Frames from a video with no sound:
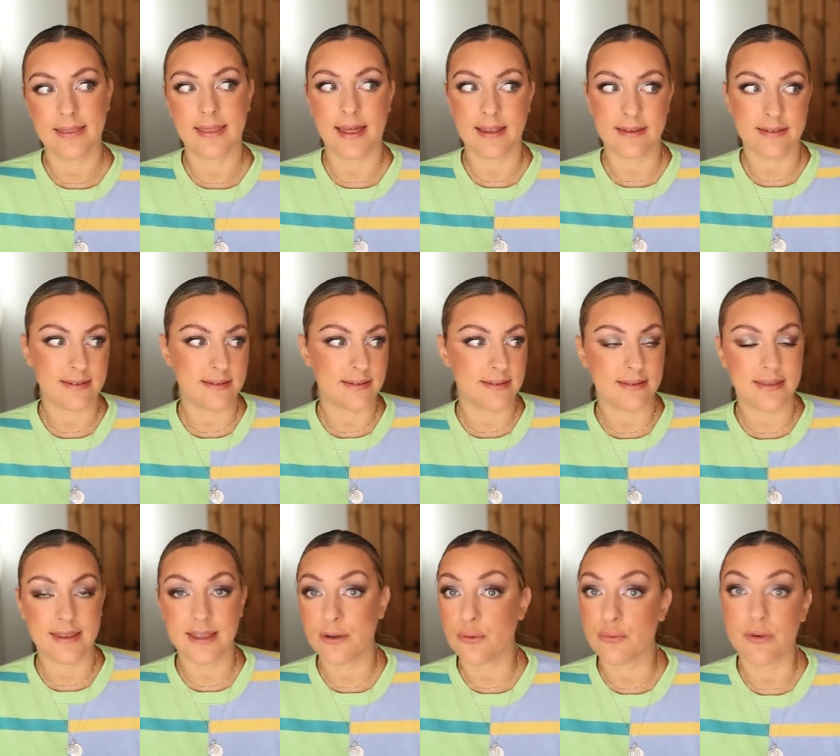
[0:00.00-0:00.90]
That's
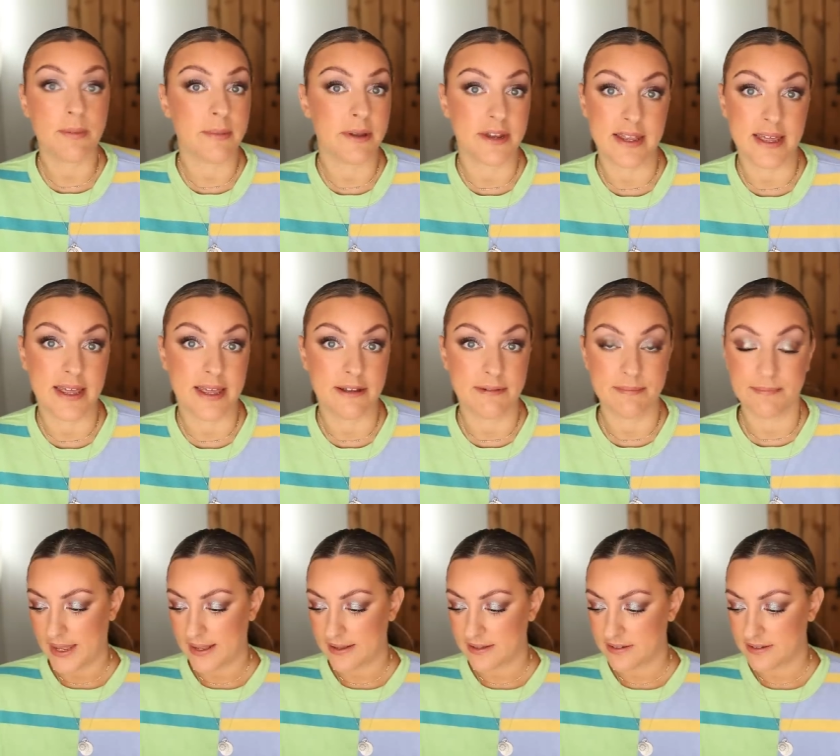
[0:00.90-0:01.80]
the agreement here.
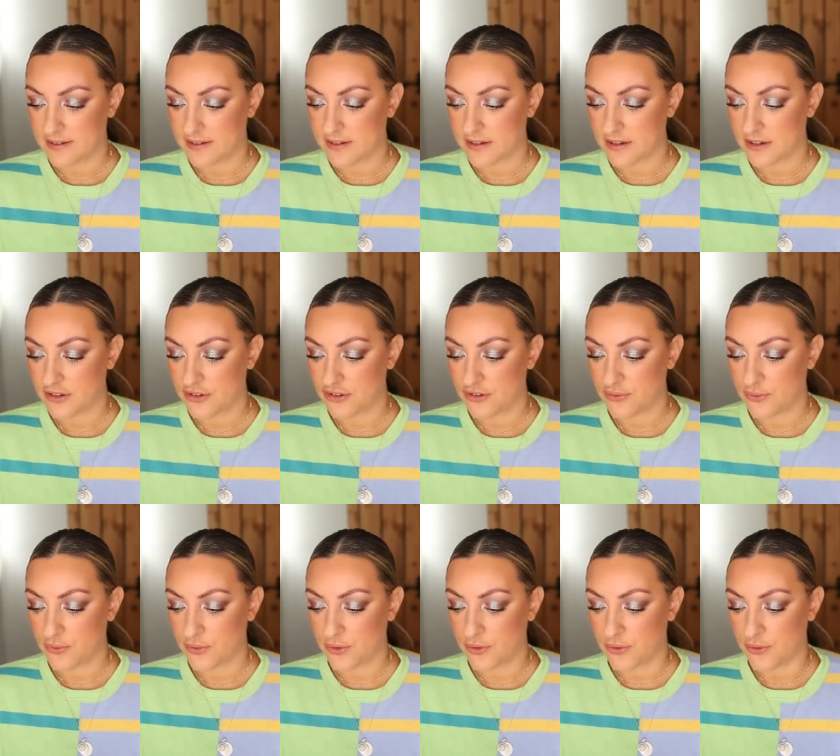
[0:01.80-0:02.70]
Esther
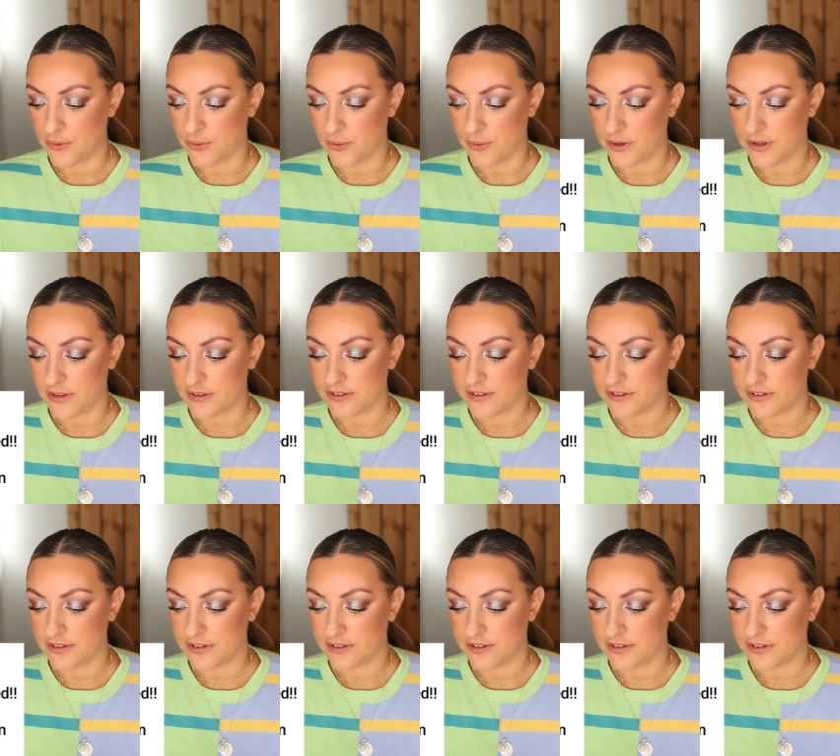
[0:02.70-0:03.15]
Giroux,